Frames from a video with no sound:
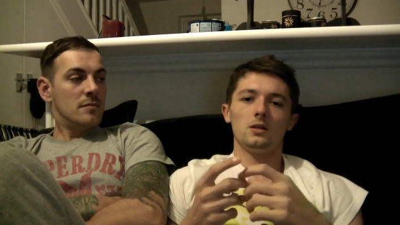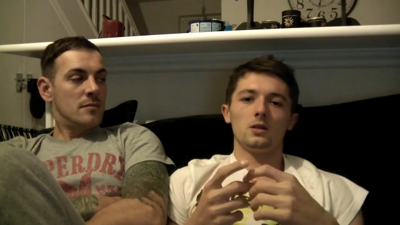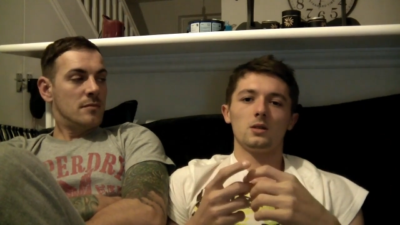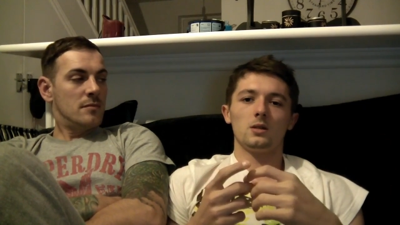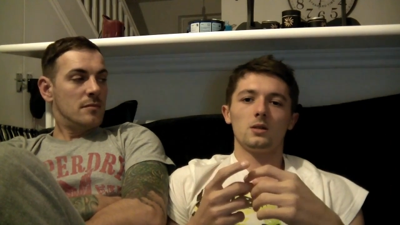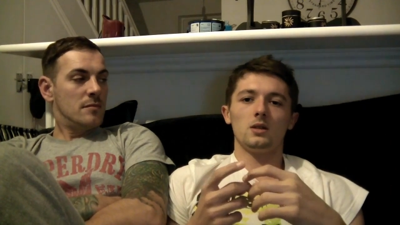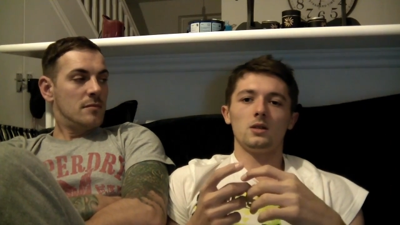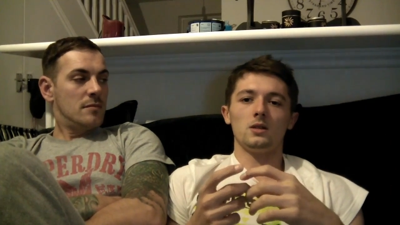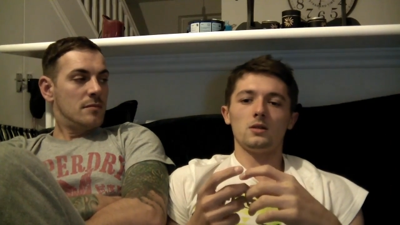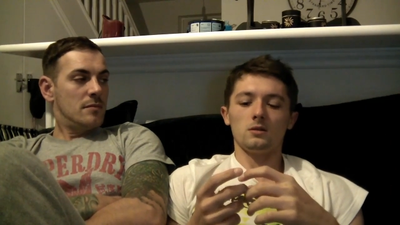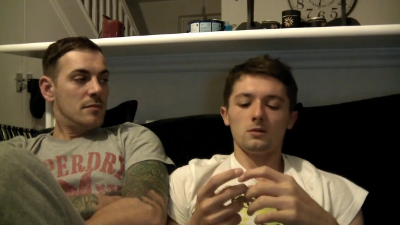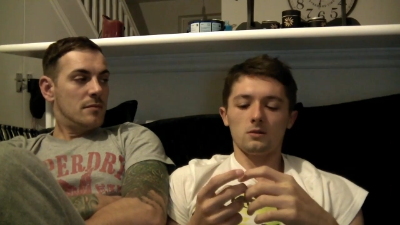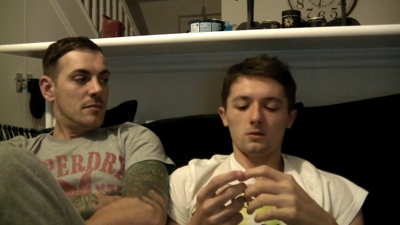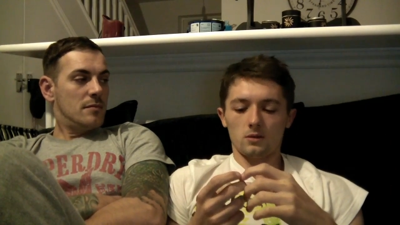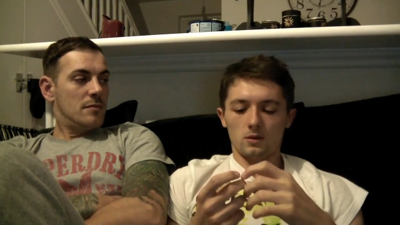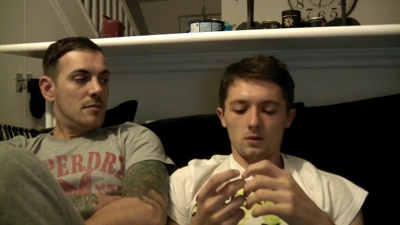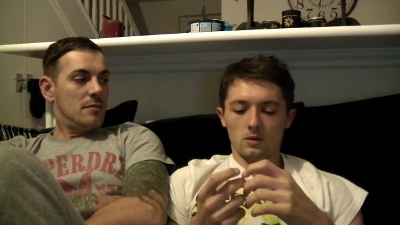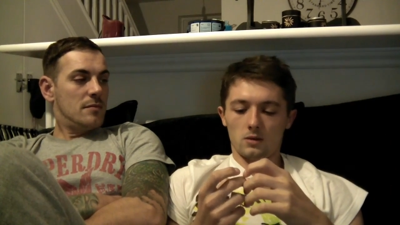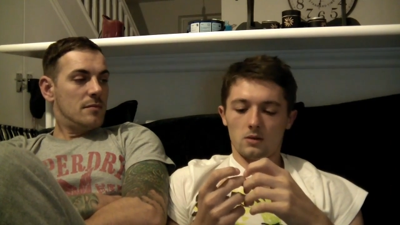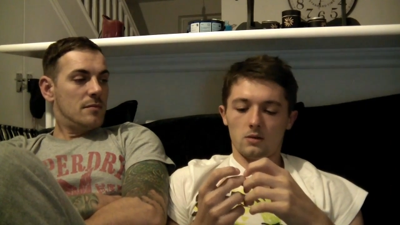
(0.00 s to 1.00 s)
Speaker 1: So I don't know.
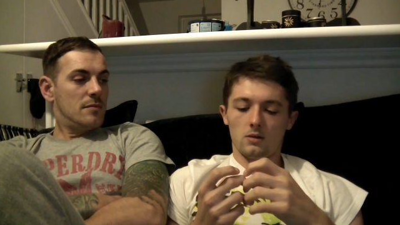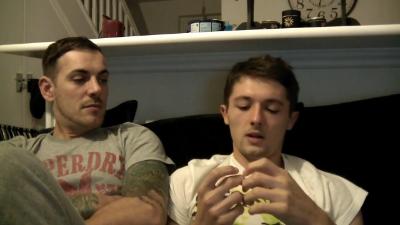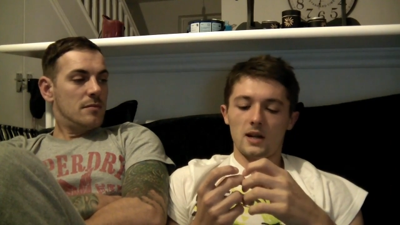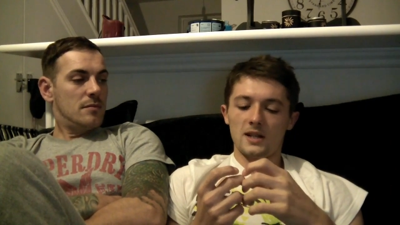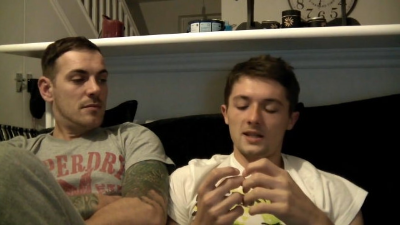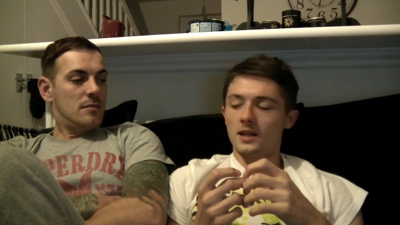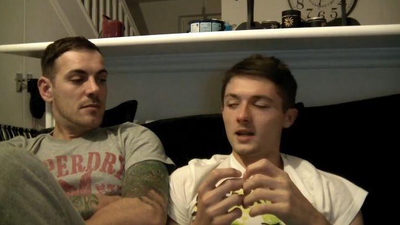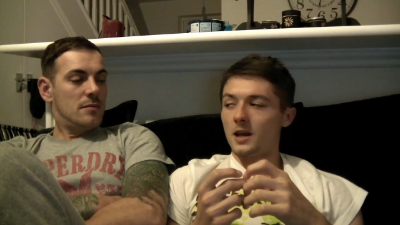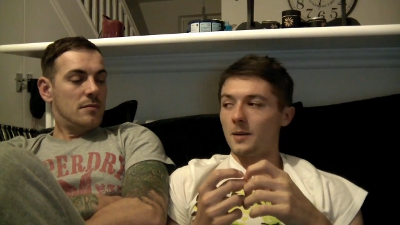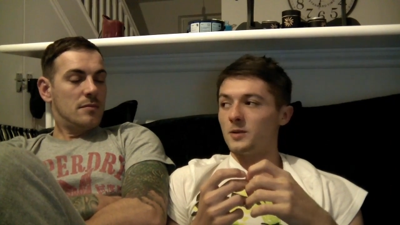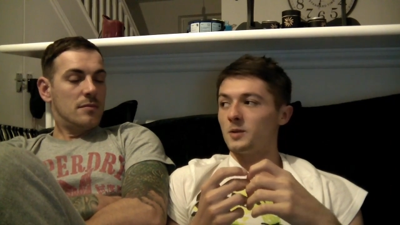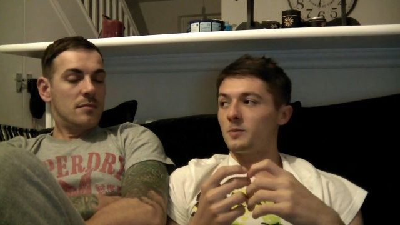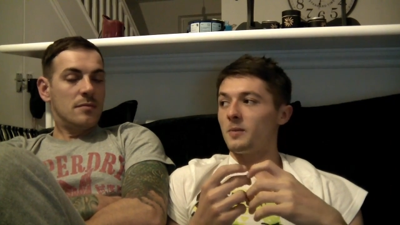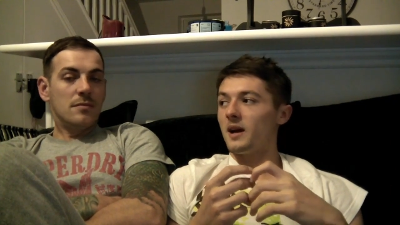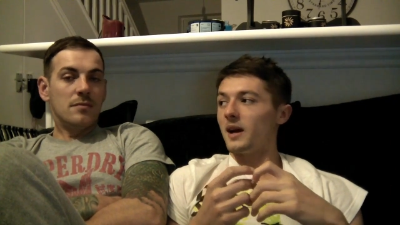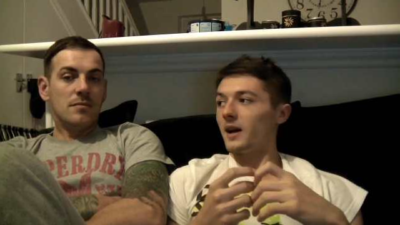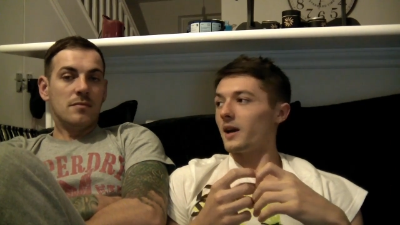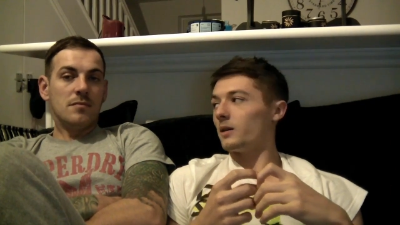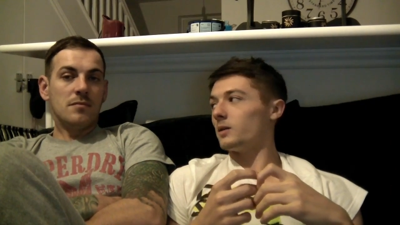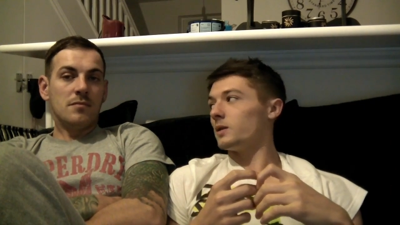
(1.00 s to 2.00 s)
Unless he comes
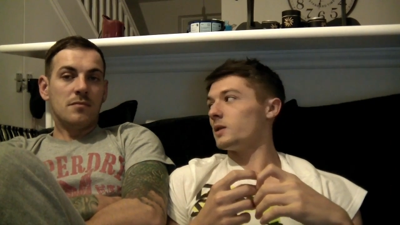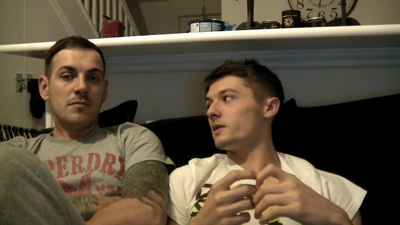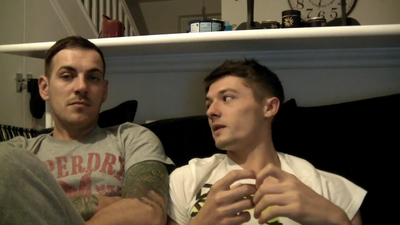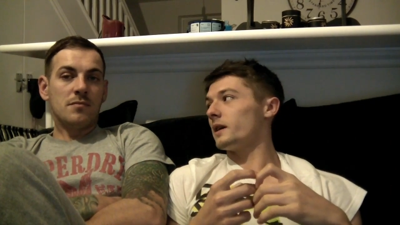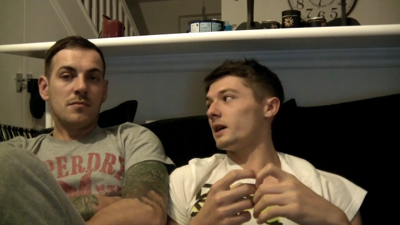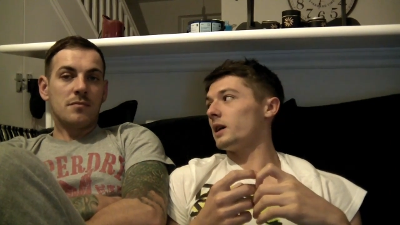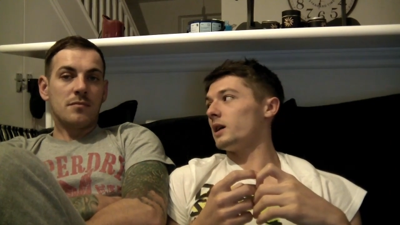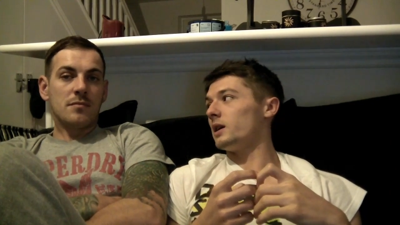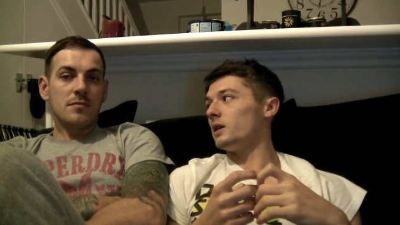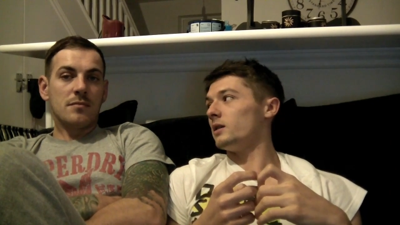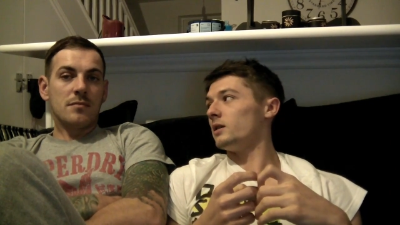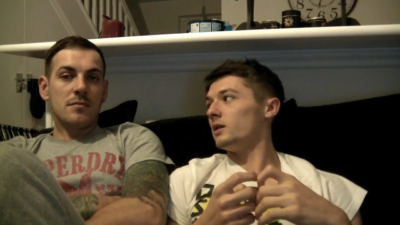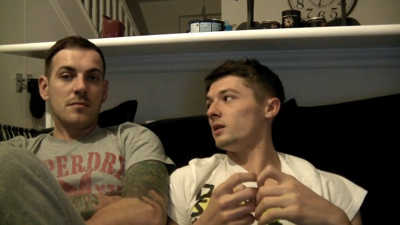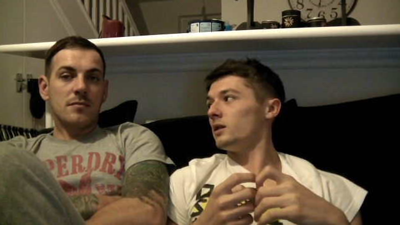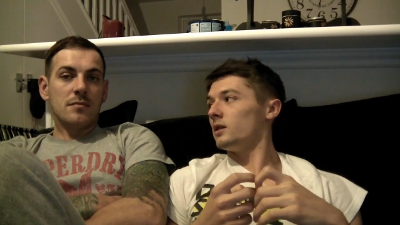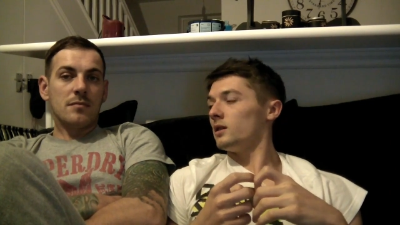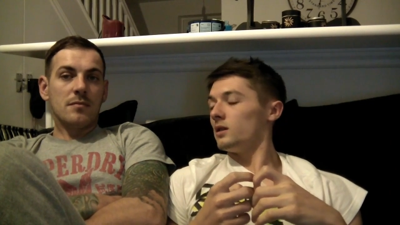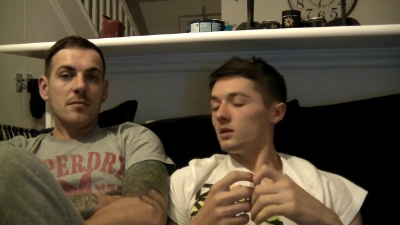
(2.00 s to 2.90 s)
back I'll as fucking